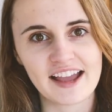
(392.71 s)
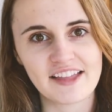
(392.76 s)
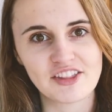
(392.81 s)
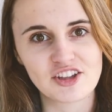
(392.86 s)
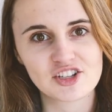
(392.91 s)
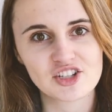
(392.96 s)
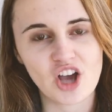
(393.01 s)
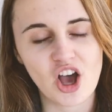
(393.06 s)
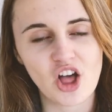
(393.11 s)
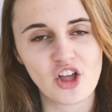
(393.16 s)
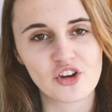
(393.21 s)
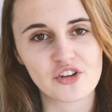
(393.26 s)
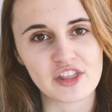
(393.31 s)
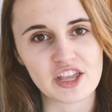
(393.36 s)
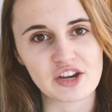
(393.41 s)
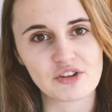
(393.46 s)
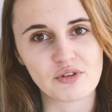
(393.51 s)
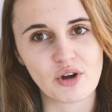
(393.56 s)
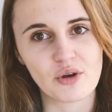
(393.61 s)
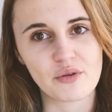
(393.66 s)
And the taller
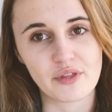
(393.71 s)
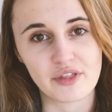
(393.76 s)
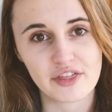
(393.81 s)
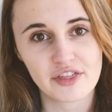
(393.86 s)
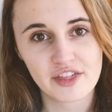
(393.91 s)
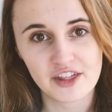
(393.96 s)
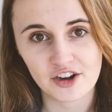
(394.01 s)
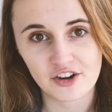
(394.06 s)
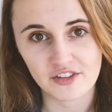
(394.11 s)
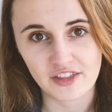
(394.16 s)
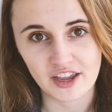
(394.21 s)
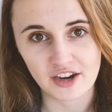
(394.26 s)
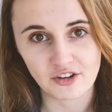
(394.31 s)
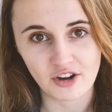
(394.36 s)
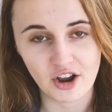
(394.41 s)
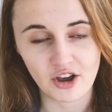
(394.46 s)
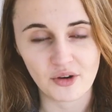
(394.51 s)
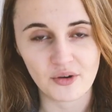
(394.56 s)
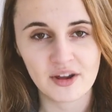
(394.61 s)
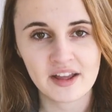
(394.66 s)
they grow, the thinner they
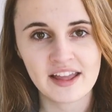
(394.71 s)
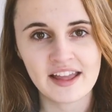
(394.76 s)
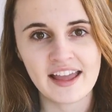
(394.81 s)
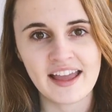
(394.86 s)
grow,